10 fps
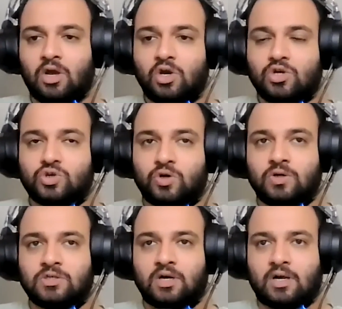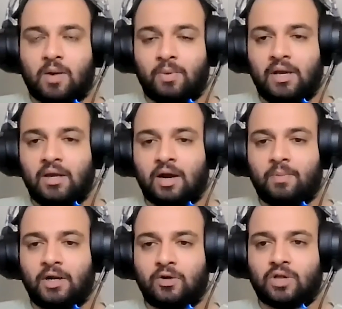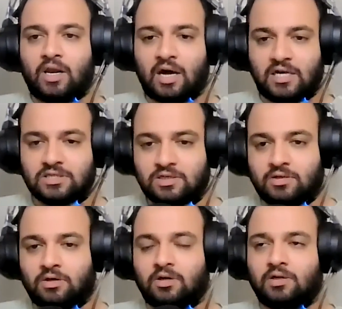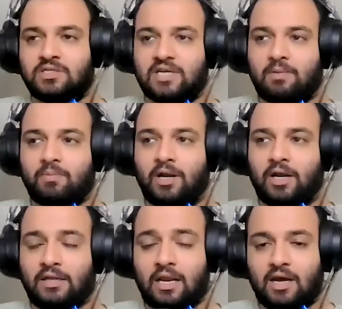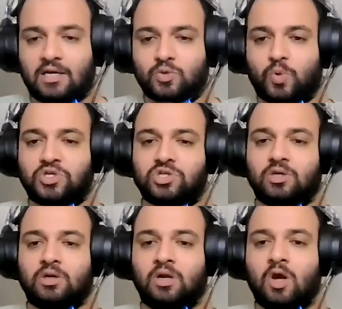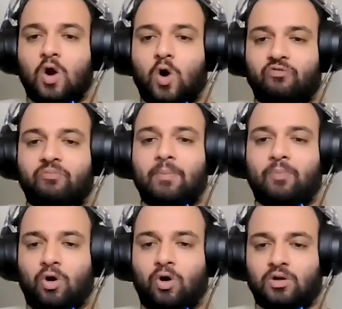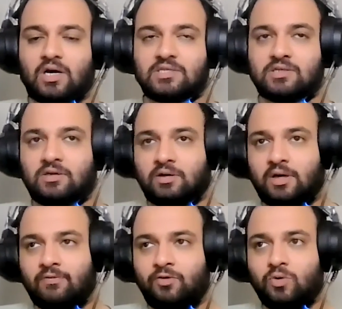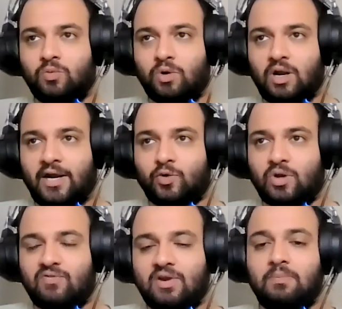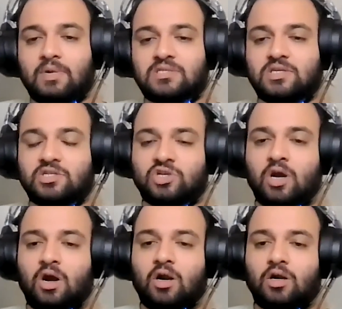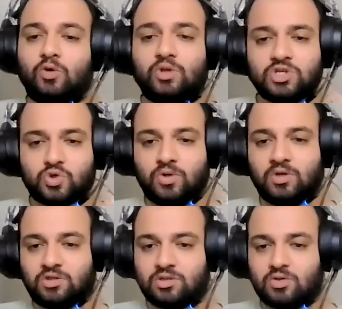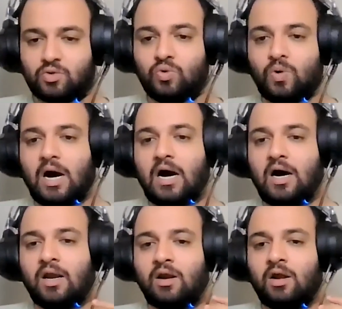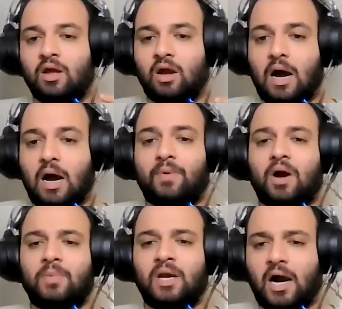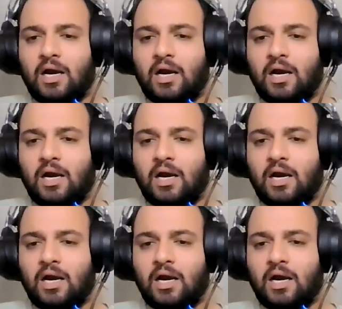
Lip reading: So coming to the last segment and the last question of my podcast, if you would like to give any message to the students who are upcoming